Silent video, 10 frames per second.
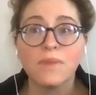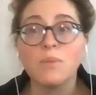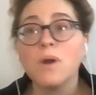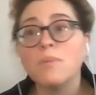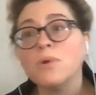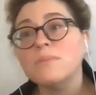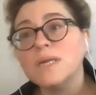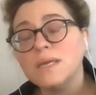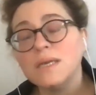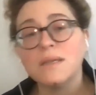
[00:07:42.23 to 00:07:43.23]
They want more
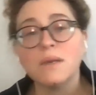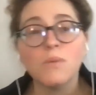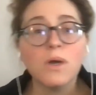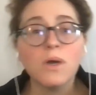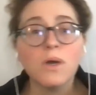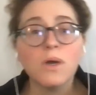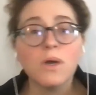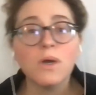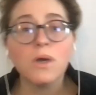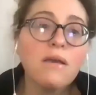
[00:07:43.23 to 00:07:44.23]
money, they want
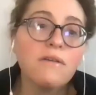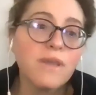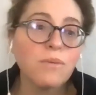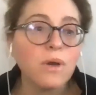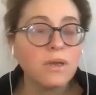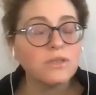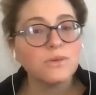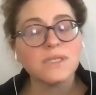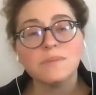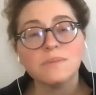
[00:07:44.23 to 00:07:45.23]
more love, they want
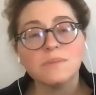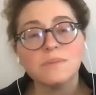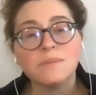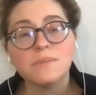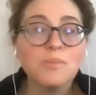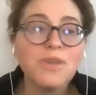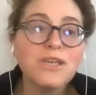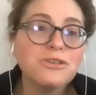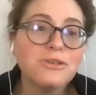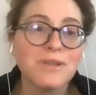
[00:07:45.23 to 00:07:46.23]
to experience more
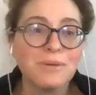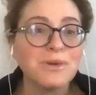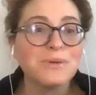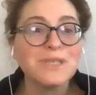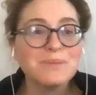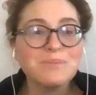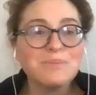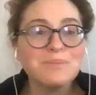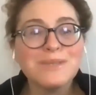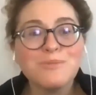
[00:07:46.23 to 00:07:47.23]
pleasure, they want to
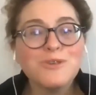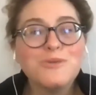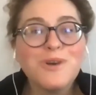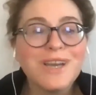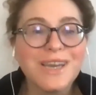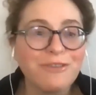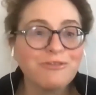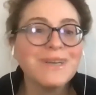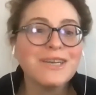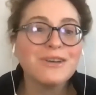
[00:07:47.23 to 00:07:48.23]
experience more joy,
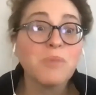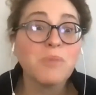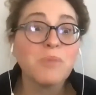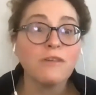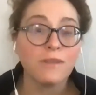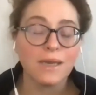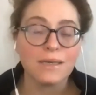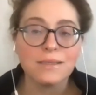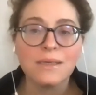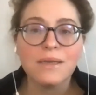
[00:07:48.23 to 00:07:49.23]
freedom, all the
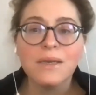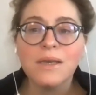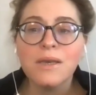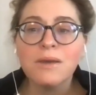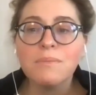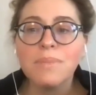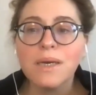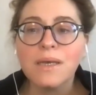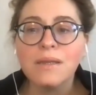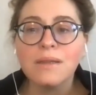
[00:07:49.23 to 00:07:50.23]
things.
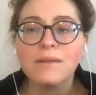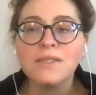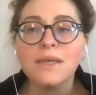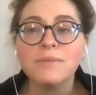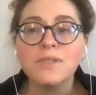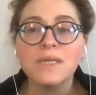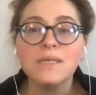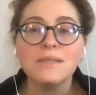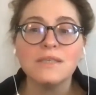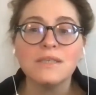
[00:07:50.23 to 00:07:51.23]
But
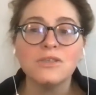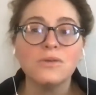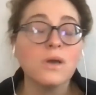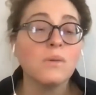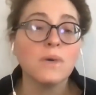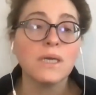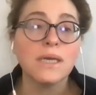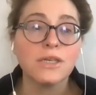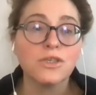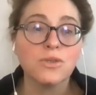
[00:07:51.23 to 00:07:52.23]
simultaneously, they do not want to
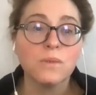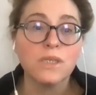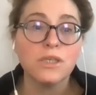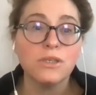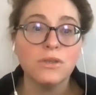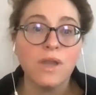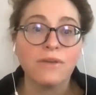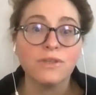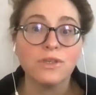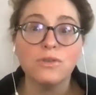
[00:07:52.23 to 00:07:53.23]
actually
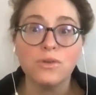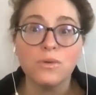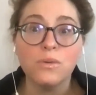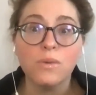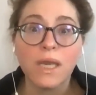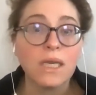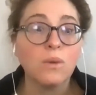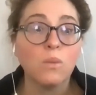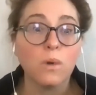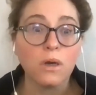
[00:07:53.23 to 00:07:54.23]
have to do
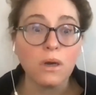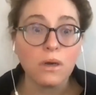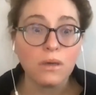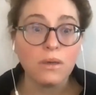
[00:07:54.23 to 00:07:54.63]
any work